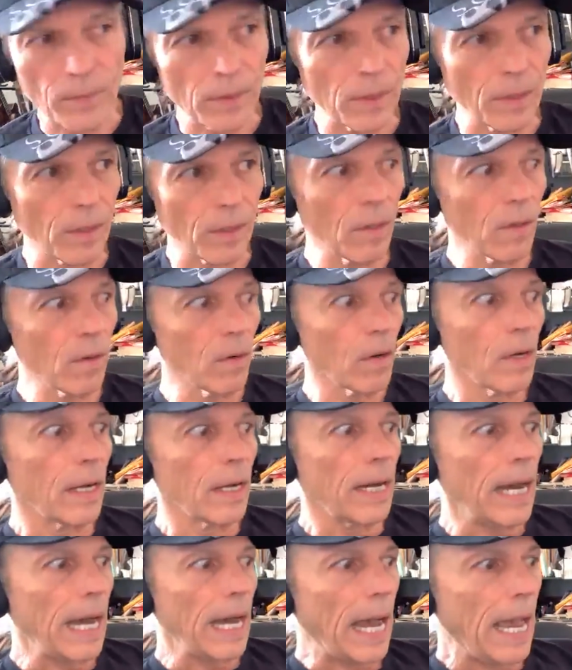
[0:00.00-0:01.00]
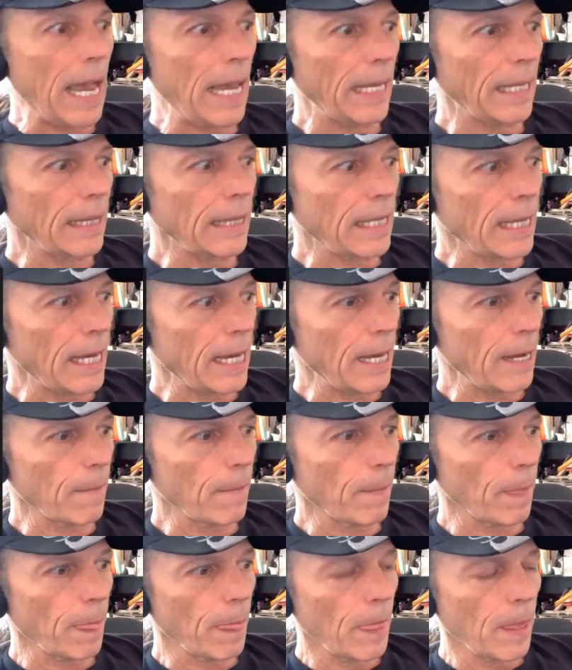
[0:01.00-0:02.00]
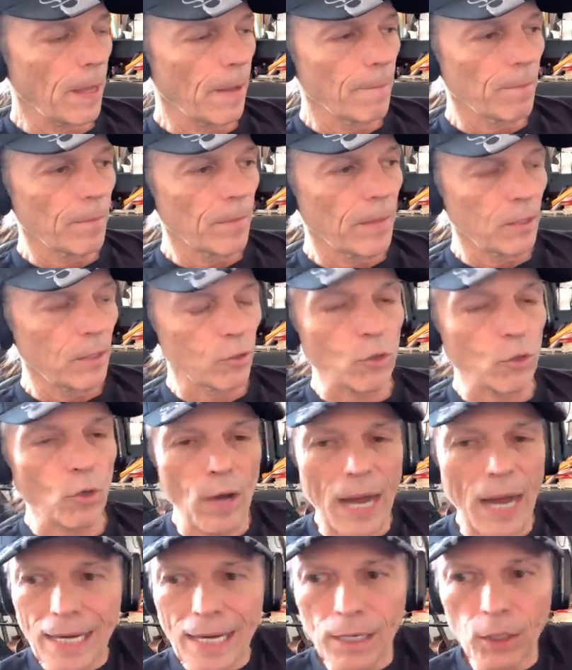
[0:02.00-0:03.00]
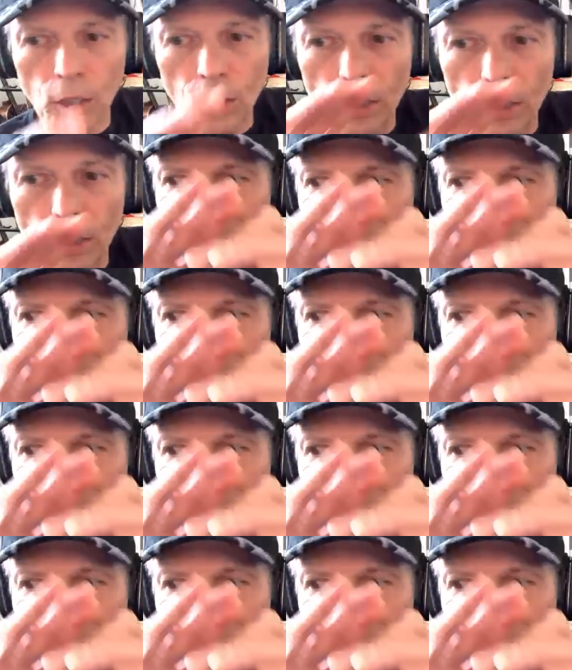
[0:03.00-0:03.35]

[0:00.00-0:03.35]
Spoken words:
you know? And so I look